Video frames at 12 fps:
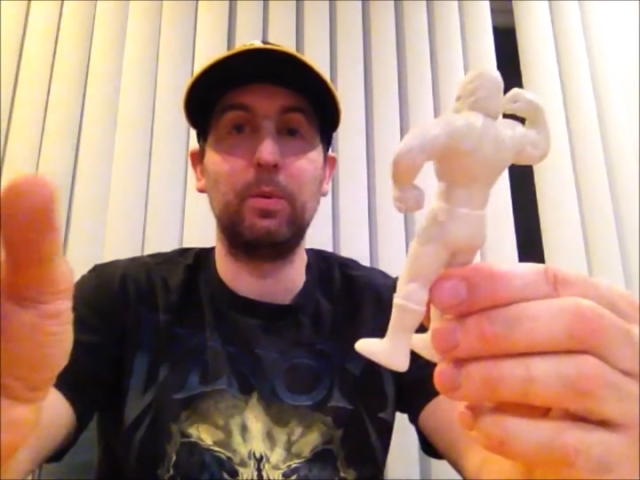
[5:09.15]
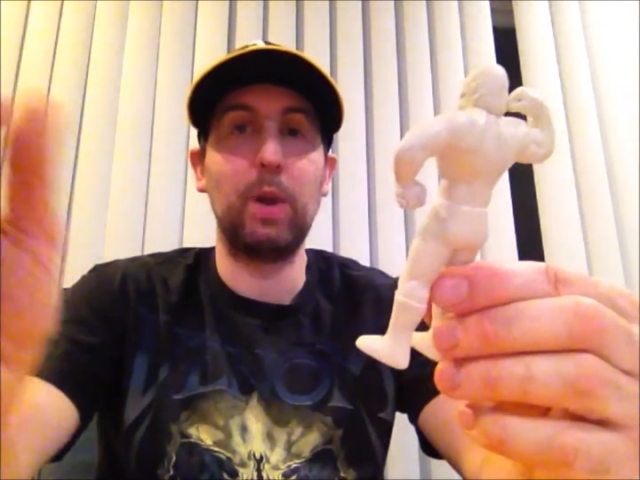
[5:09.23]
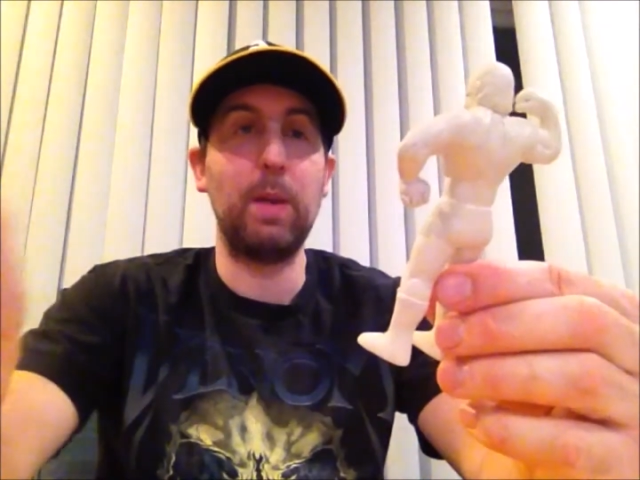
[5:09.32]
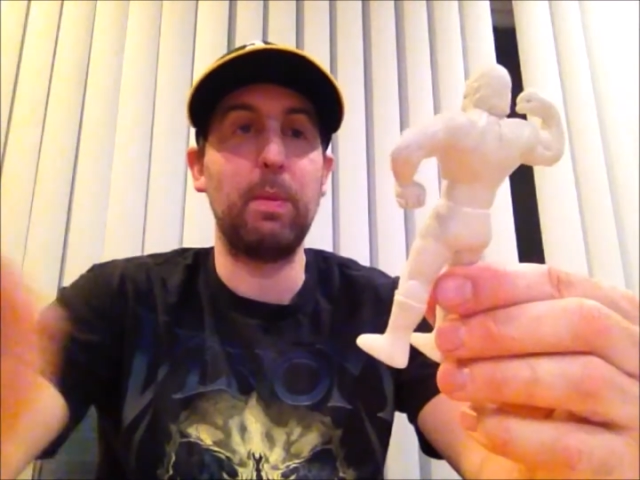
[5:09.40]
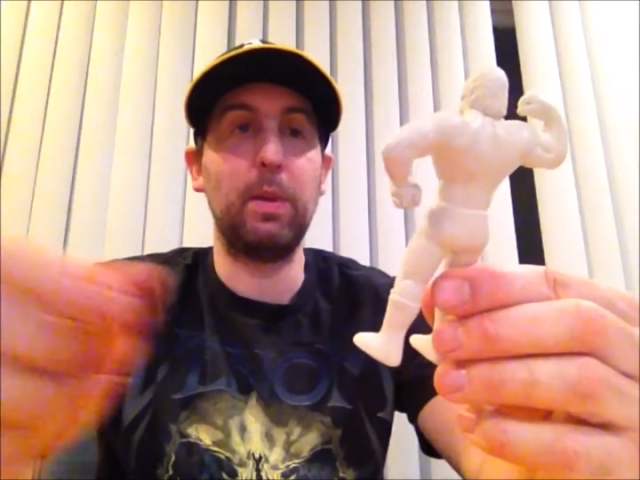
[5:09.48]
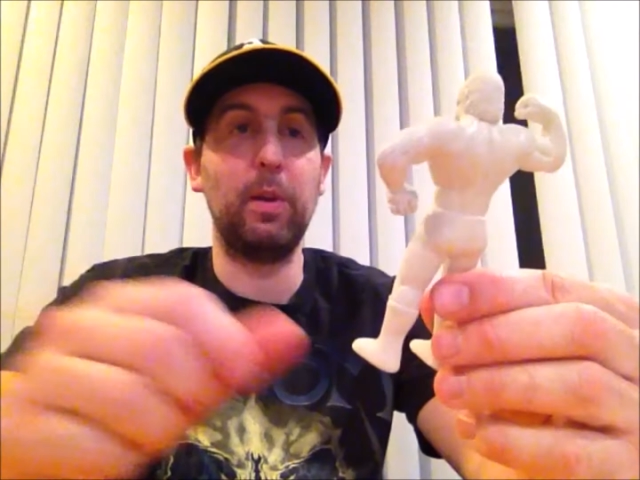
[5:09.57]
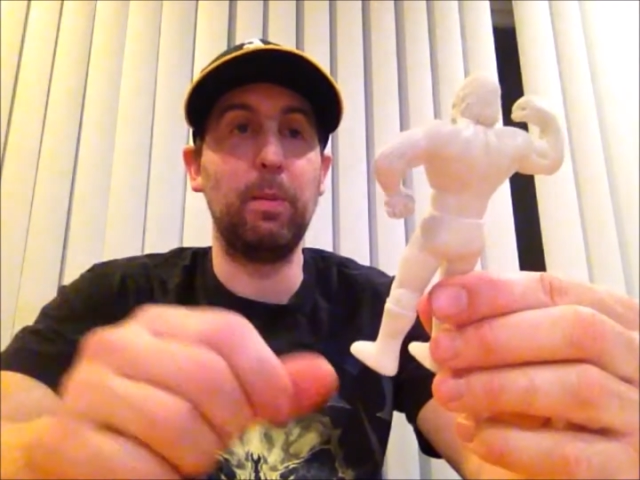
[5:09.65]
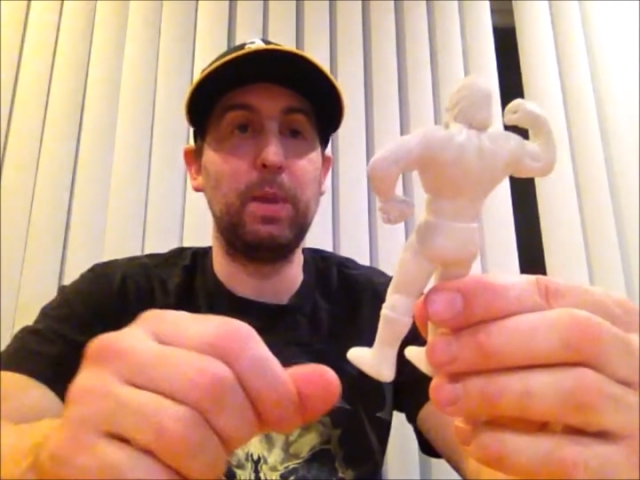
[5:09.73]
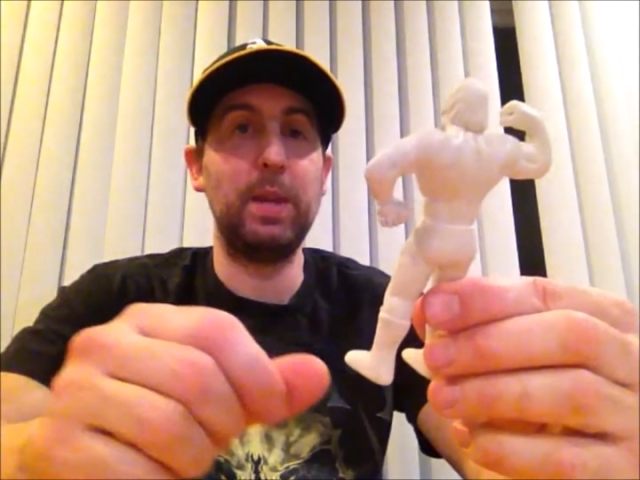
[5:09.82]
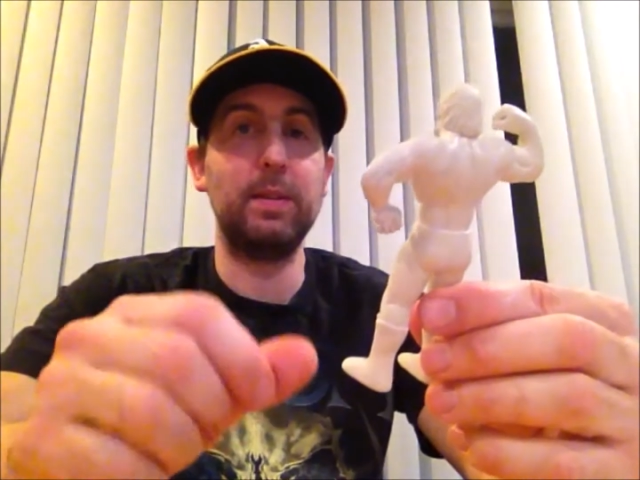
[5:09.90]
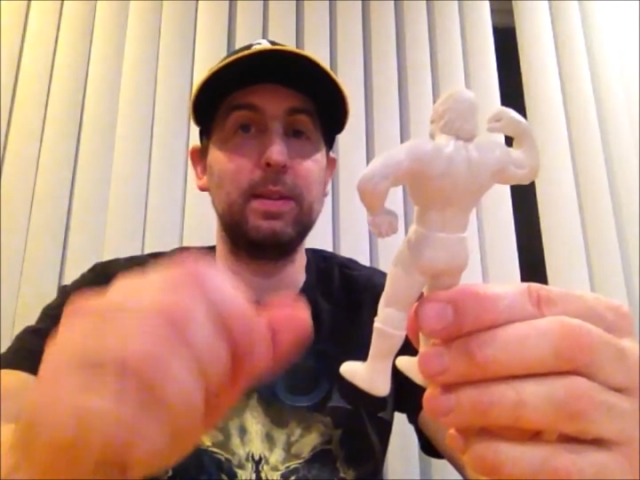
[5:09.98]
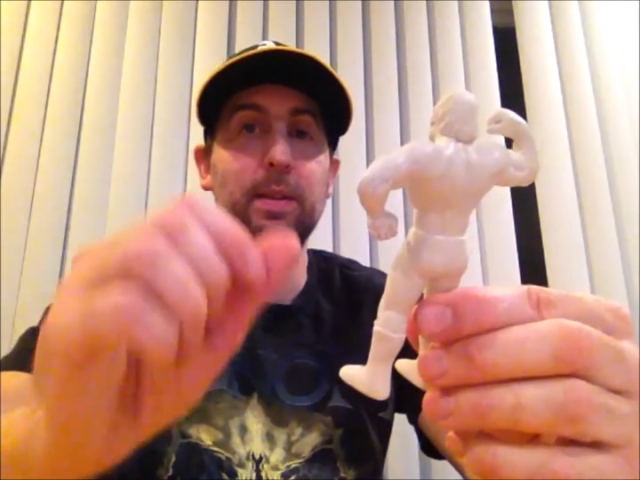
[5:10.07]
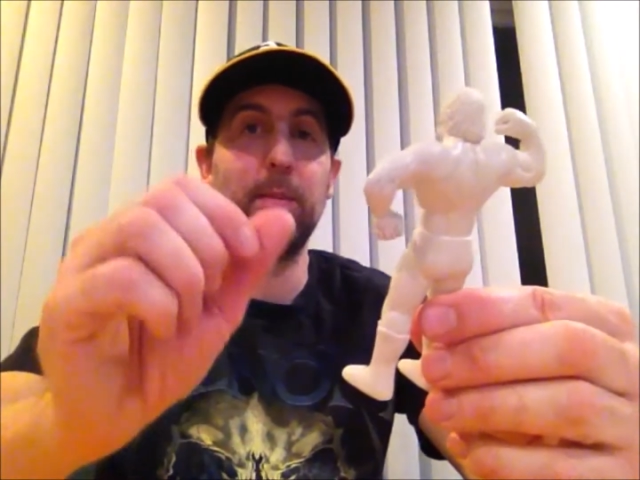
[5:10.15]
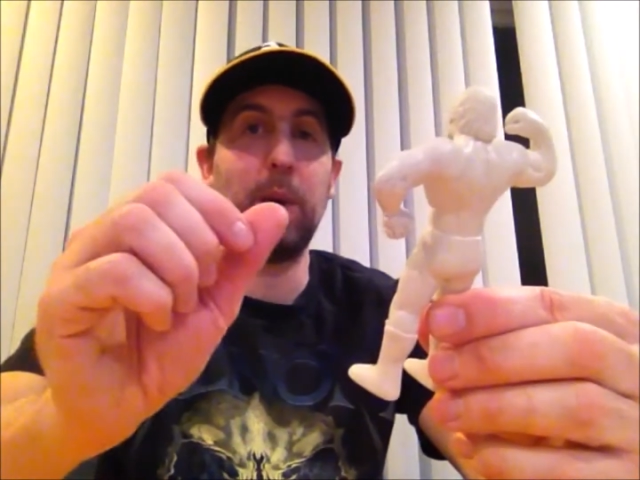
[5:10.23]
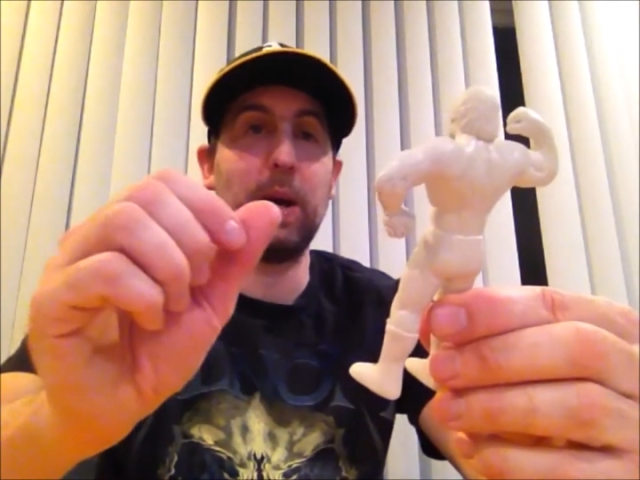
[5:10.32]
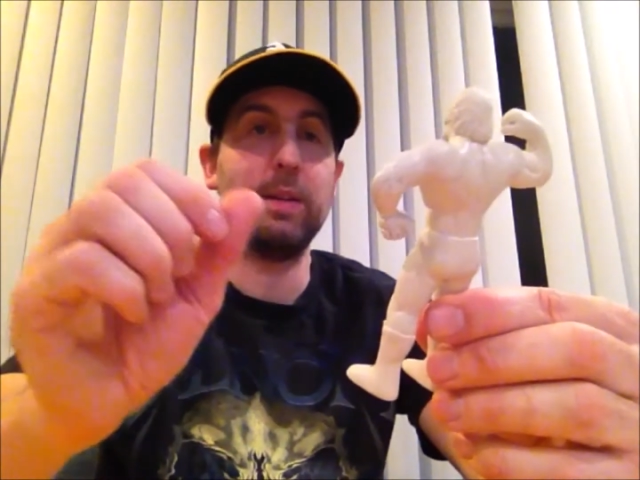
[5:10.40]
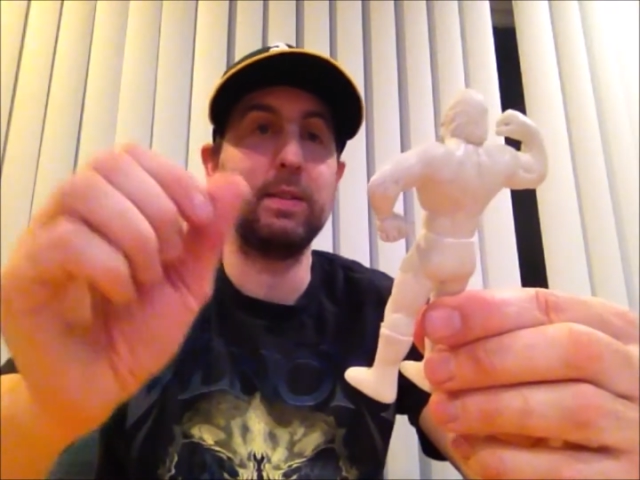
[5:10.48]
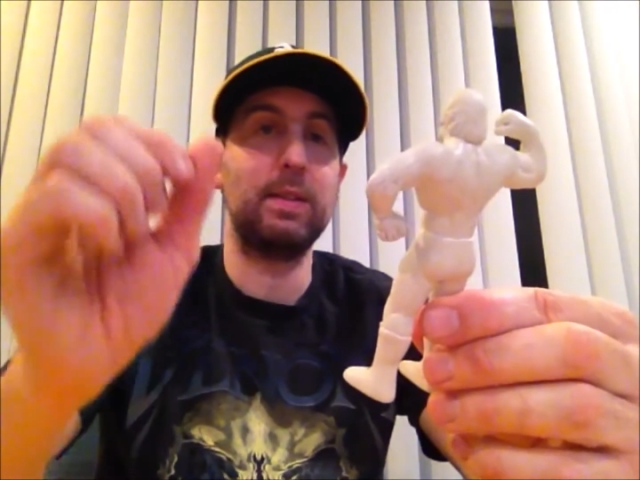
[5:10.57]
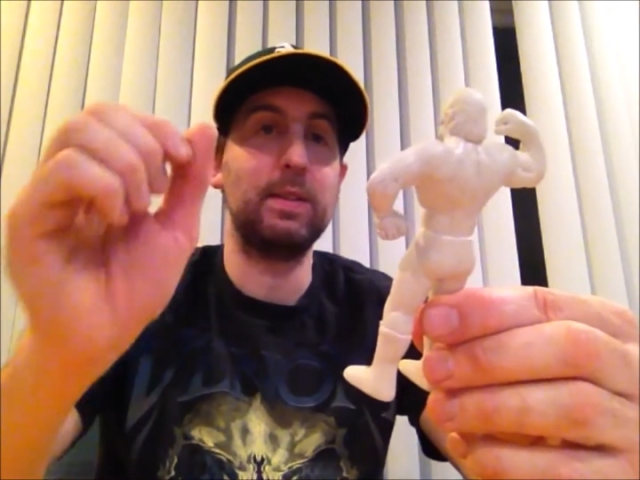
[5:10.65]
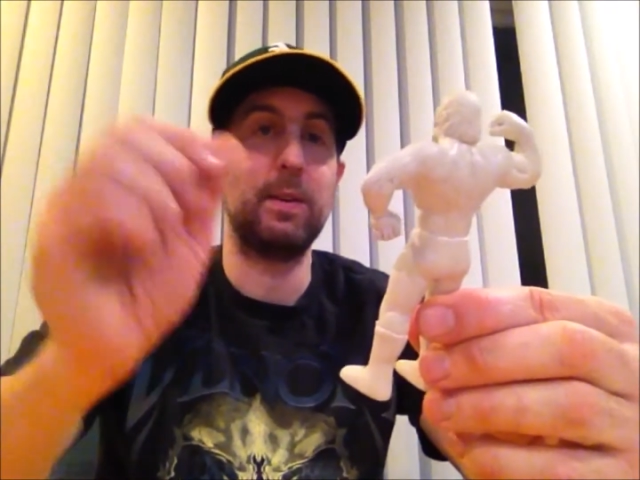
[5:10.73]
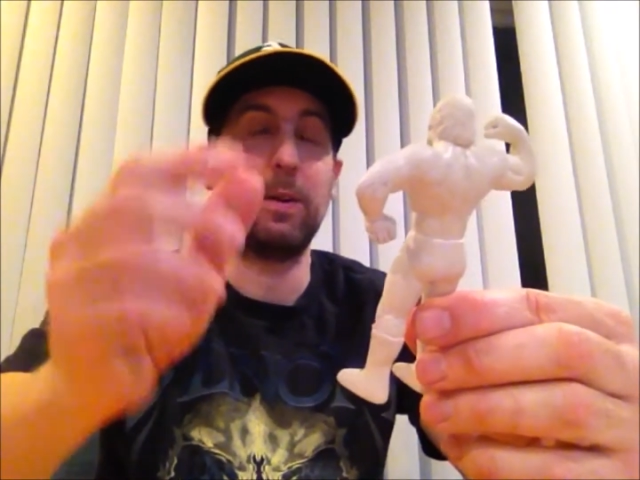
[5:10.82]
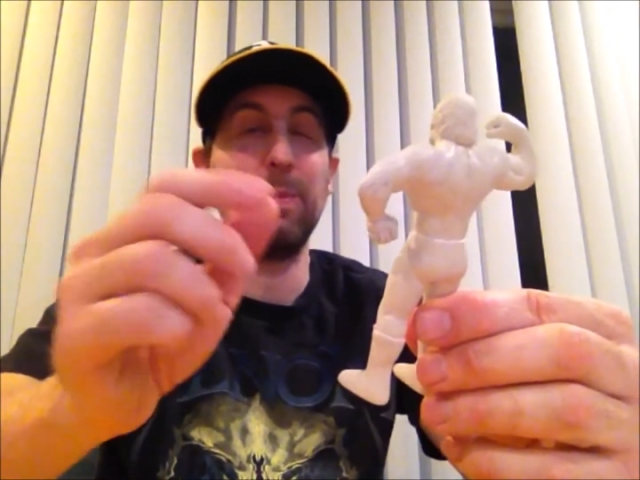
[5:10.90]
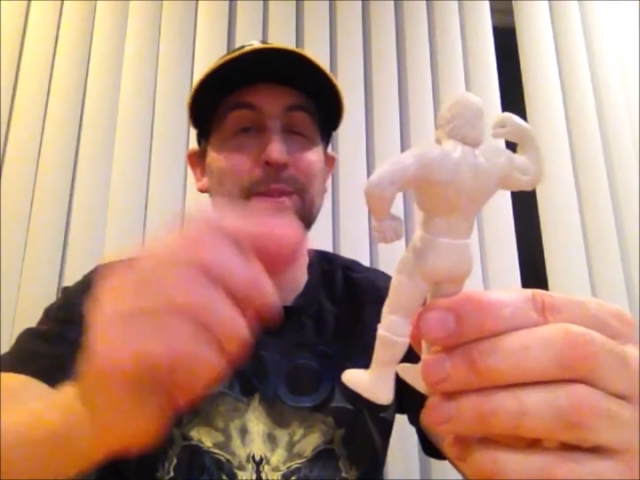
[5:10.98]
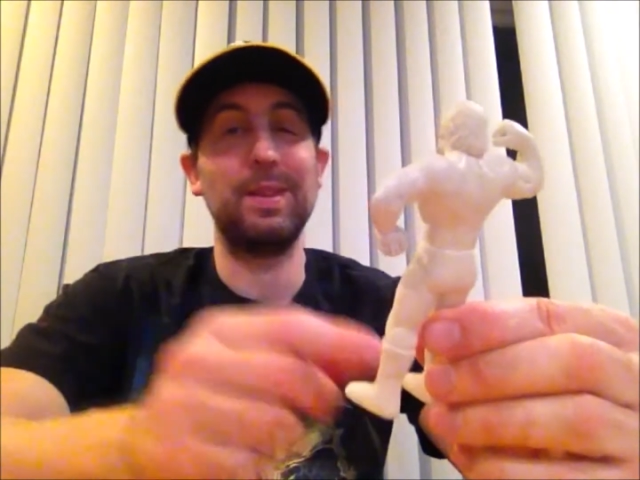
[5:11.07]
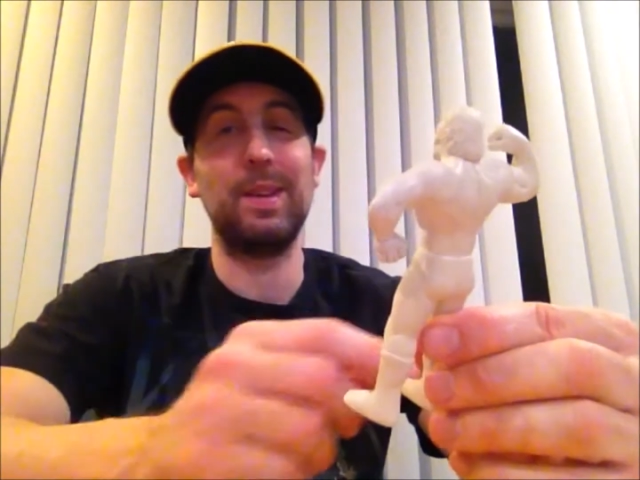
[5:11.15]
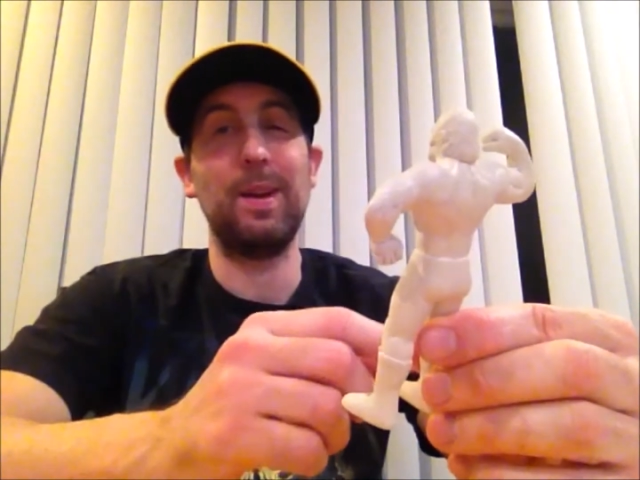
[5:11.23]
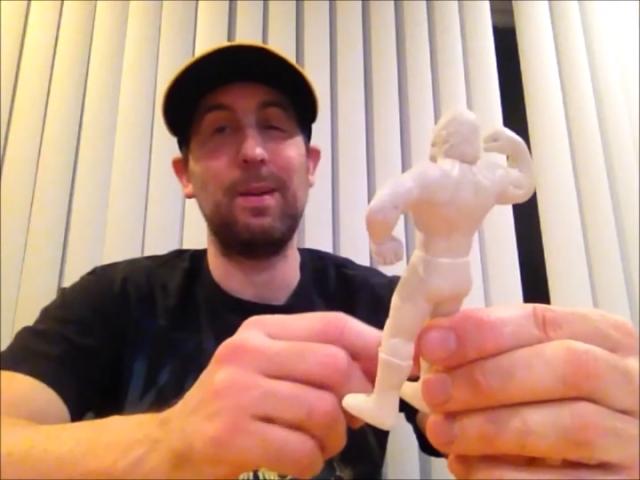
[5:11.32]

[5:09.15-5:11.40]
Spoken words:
grab a little piece of epoxy sculpt and I was like,